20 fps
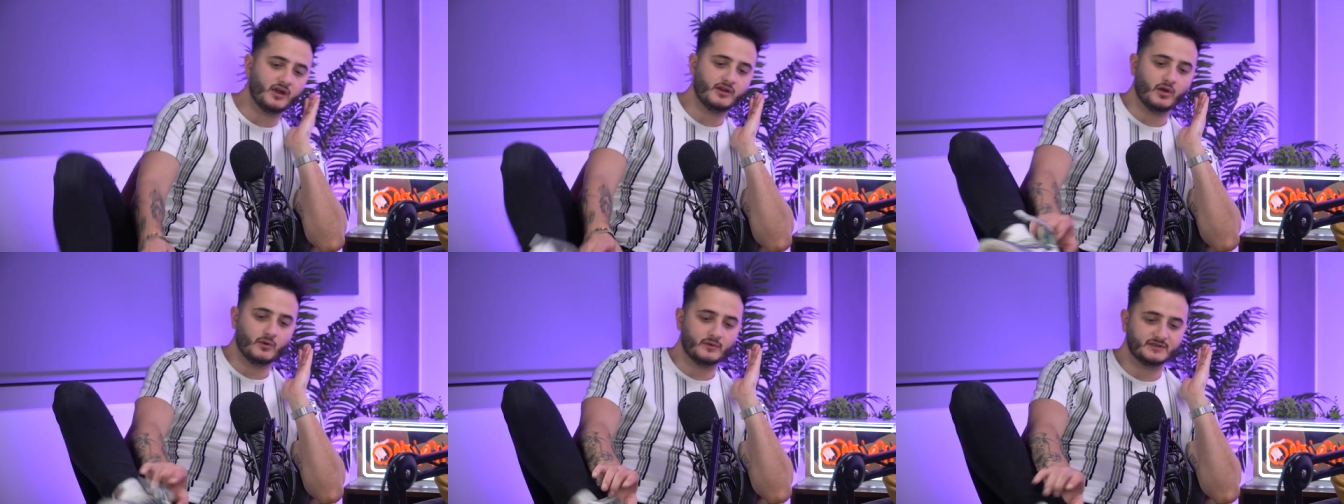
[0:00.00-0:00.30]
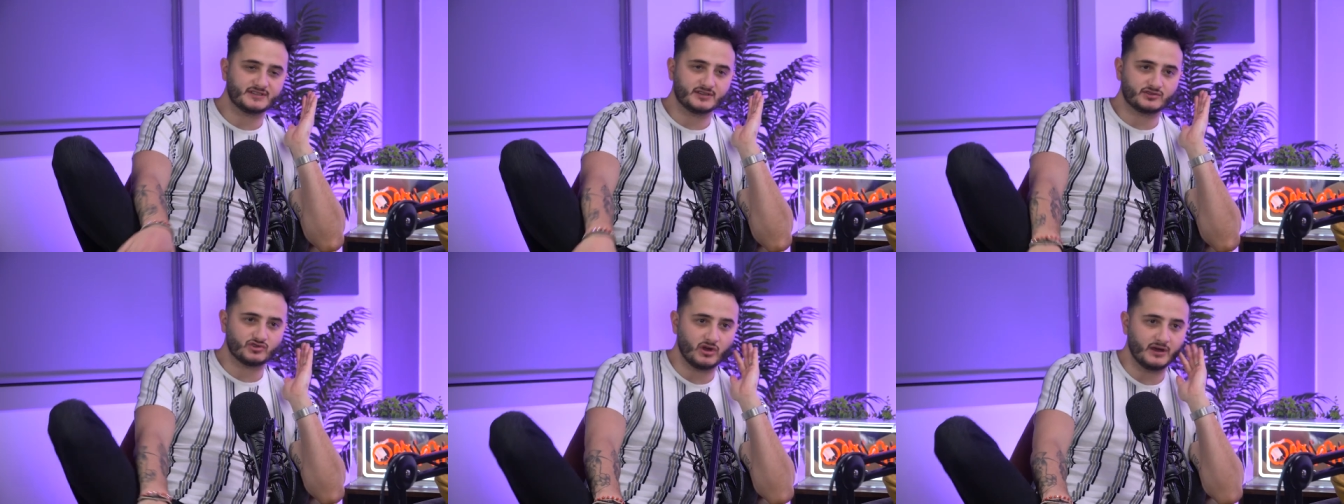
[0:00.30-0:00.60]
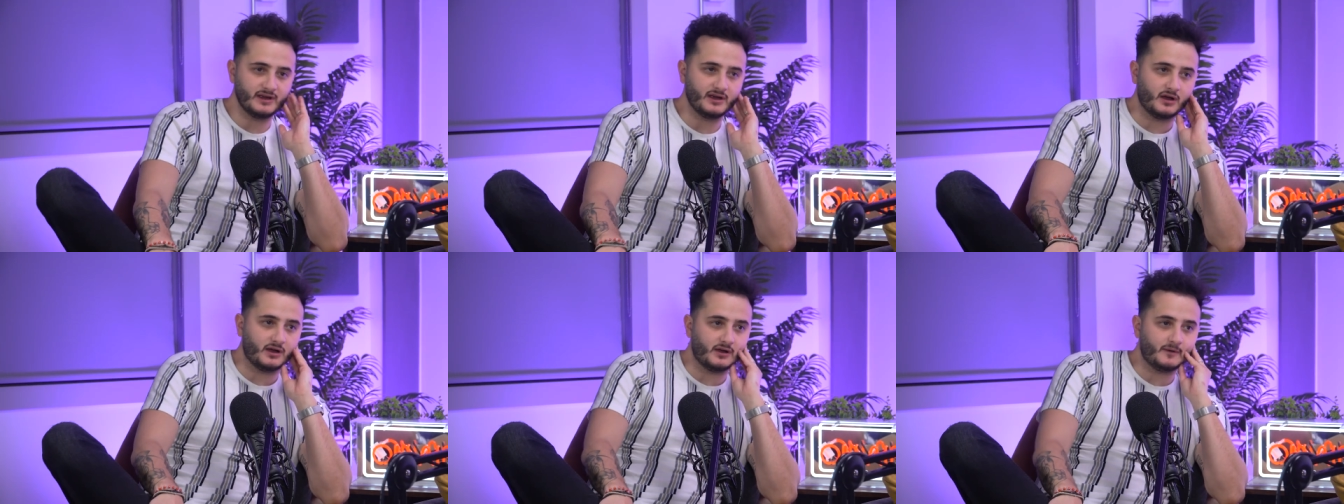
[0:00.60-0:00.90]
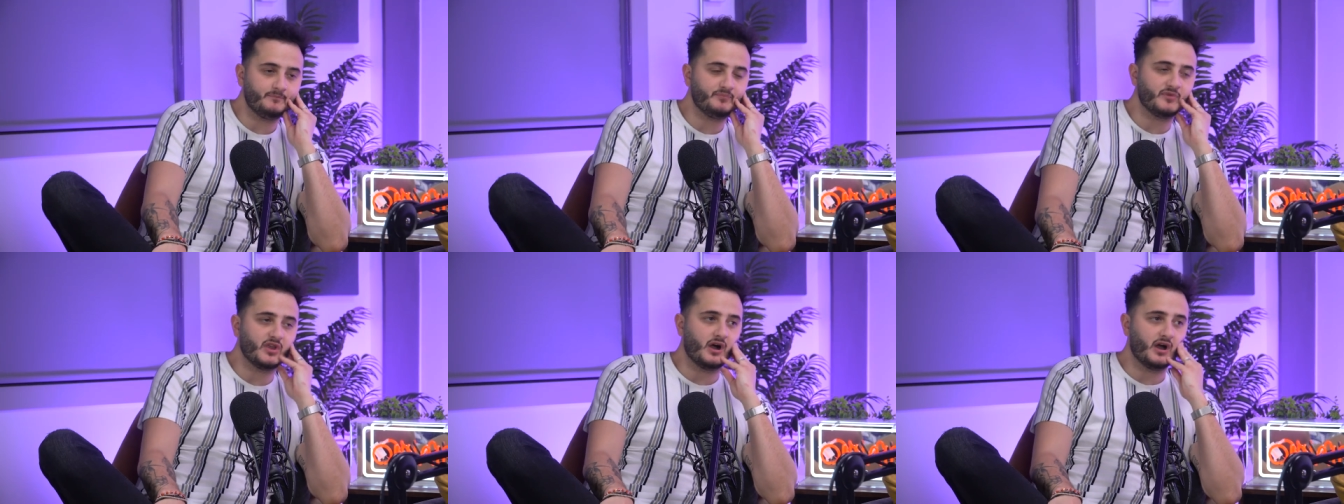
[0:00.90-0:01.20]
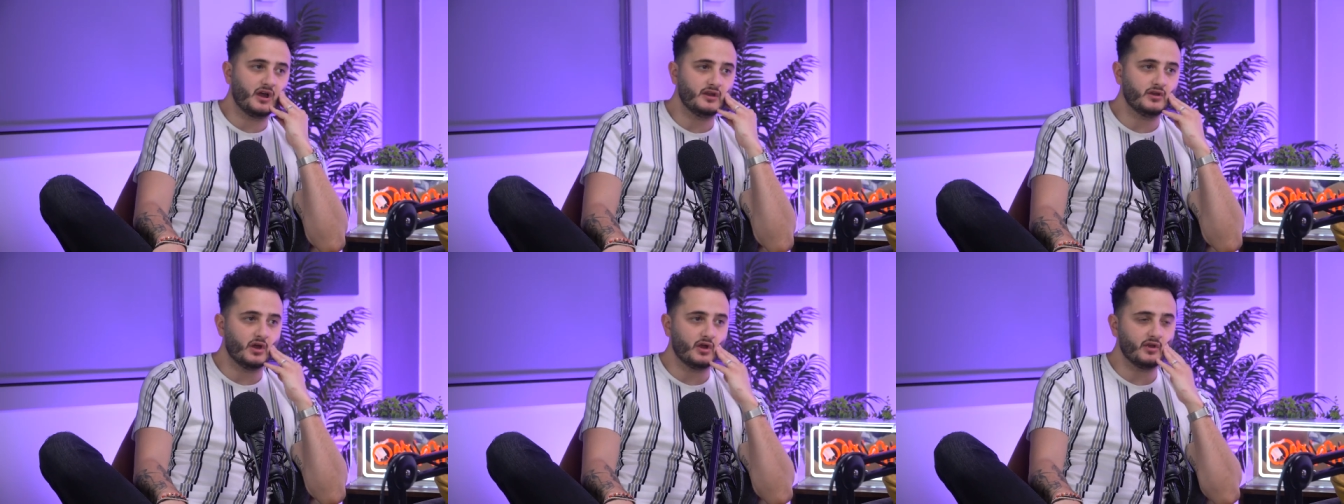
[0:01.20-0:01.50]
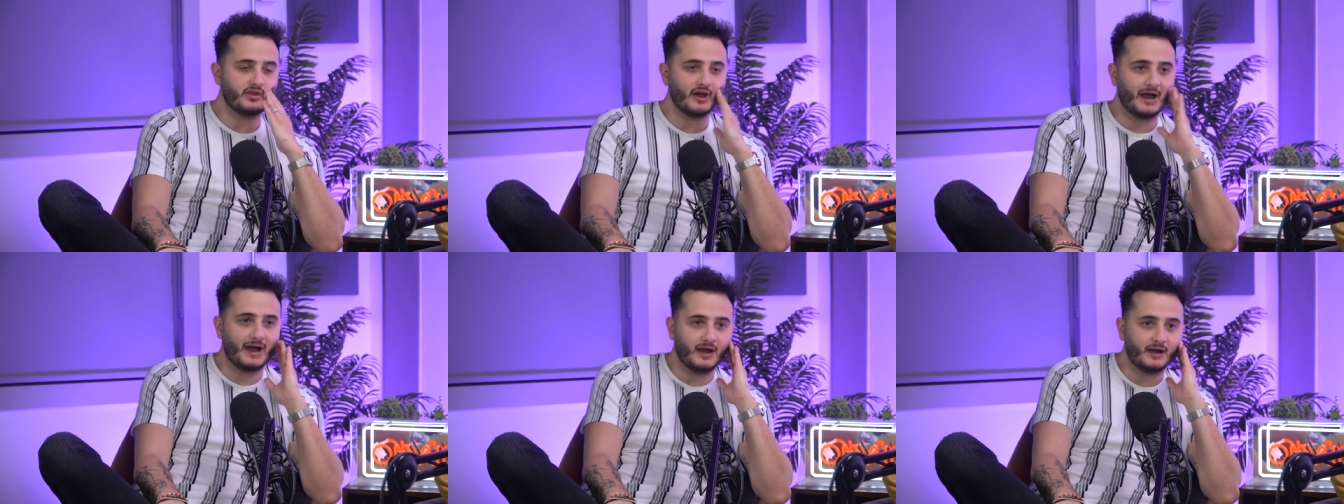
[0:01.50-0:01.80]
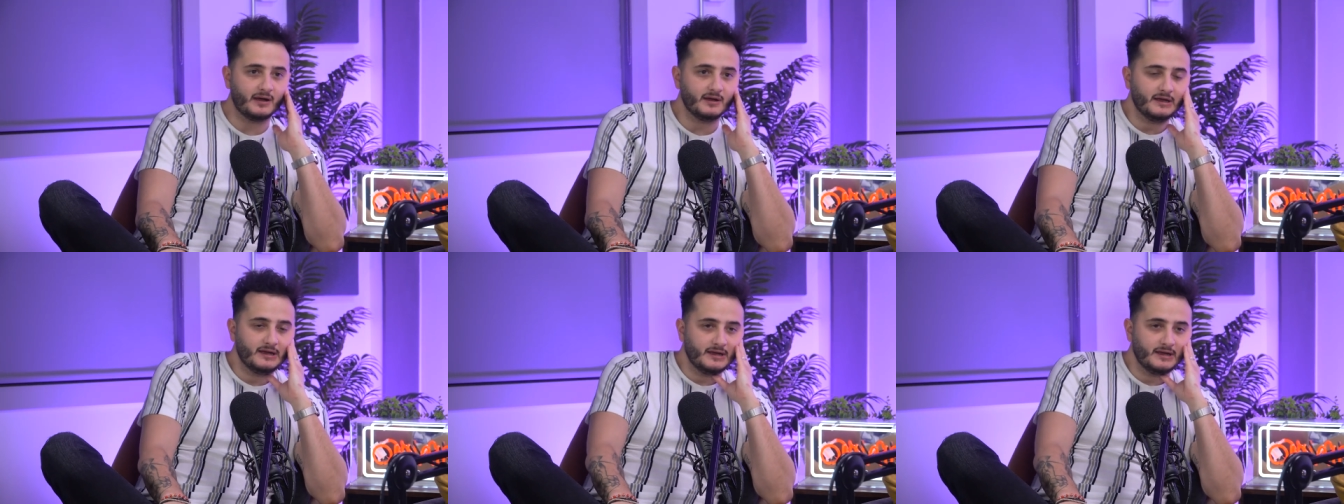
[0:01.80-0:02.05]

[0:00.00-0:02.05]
I know as a traitor, I know that.